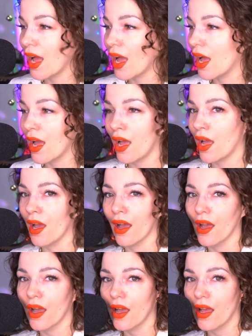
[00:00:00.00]
I'm
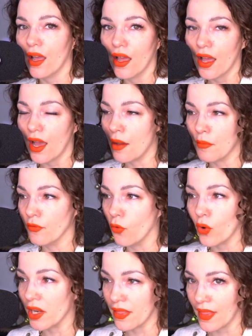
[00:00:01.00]

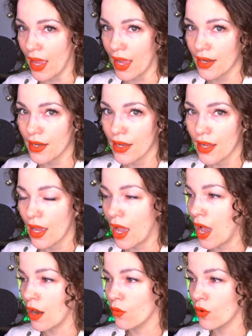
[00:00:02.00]
avoiding that.
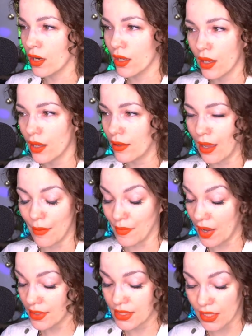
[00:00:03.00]
I'm
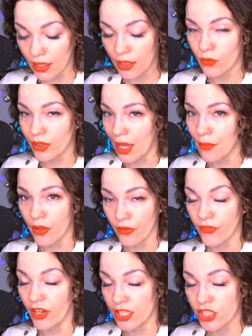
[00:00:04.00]
not sinking with that
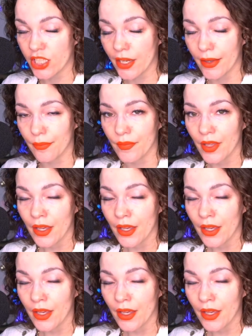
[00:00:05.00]
motherfucking ship.